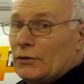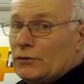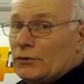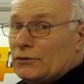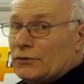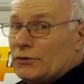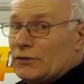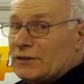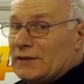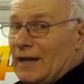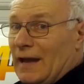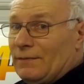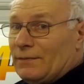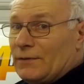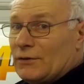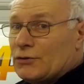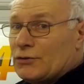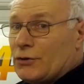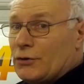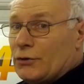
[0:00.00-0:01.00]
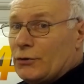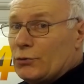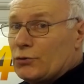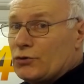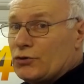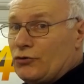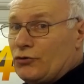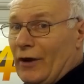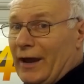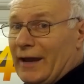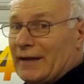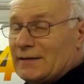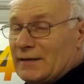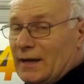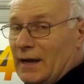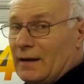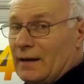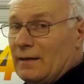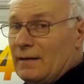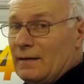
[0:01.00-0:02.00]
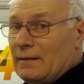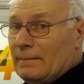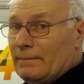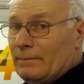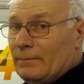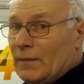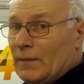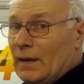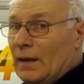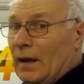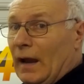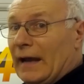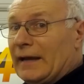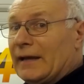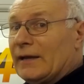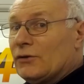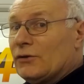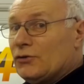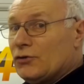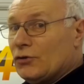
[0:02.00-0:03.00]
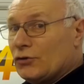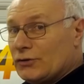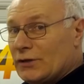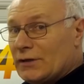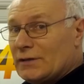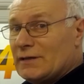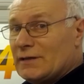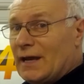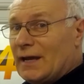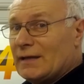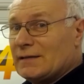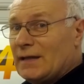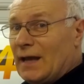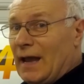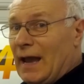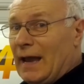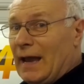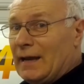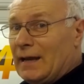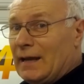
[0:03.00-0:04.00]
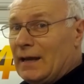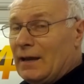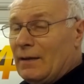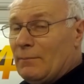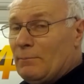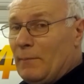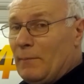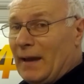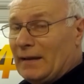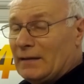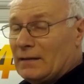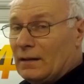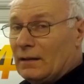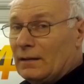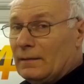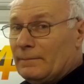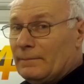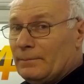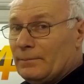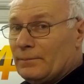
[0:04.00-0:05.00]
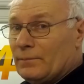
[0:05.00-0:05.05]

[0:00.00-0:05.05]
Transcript: to send the screw straight in and it doesn't hit any metal,